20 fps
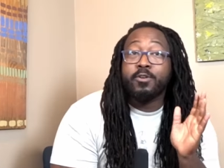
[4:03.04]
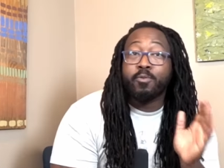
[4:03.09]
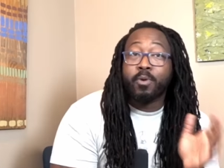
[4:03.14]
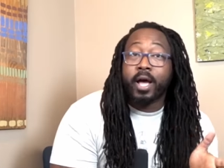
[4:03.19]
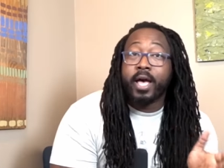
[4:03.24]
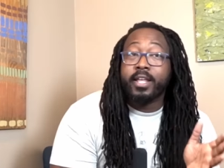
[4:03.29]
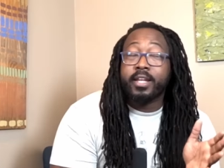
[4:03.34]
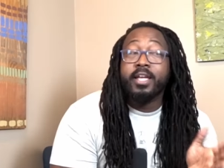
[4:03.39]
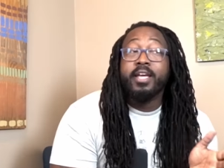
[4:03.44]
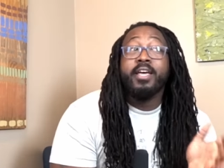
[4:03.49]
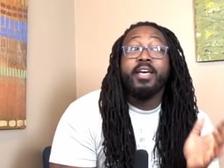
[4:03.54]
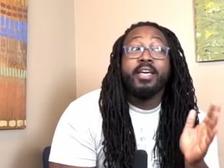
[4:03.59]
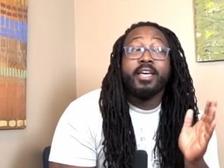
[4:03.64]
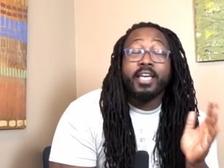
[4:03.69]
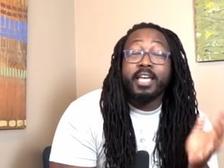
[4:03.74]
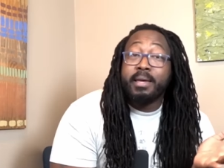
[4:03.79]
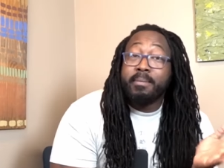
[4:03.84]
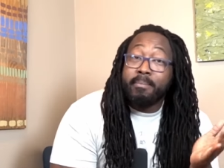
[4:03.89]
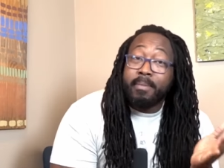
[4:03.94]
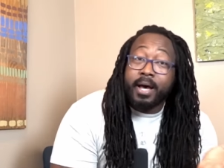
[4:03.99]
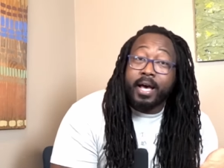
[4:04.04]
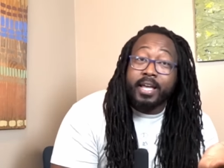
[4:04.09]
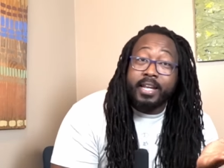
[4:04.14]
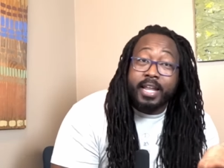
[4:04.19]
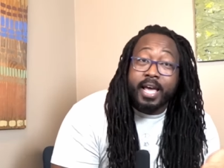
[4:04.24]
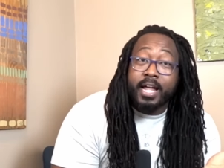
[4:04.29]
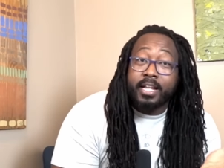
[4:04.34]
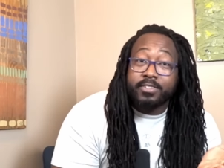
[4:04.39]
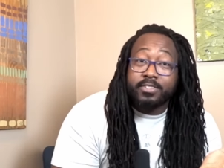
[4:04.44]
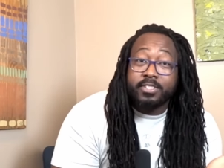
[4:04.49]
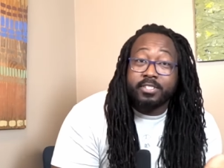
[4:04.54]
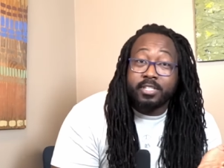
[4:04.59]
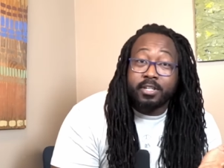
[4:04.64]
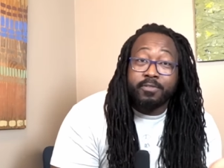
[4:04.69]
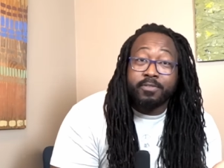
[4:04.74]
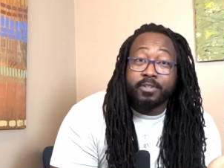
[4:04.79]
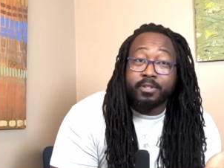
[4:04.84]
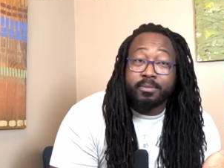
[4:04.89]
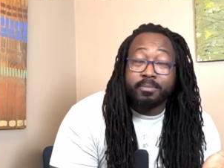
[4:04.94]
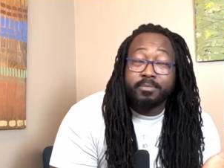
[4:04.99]
right in my analysis
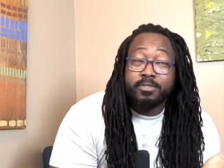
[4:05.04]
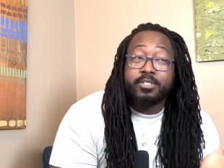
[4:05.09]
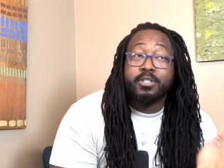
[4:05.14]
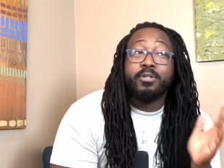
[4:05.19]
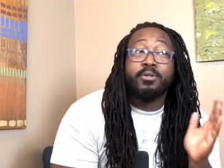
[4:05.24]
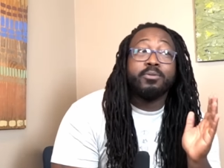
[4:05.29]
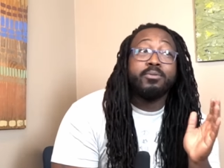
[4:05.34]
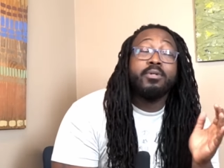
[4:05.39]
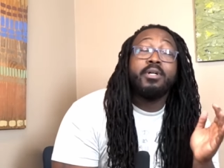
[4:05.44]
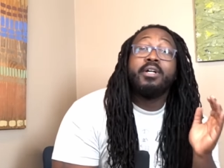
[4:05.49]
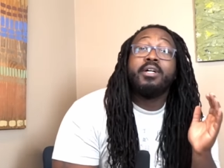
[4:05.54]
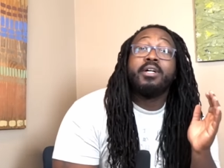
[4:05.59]
of him. So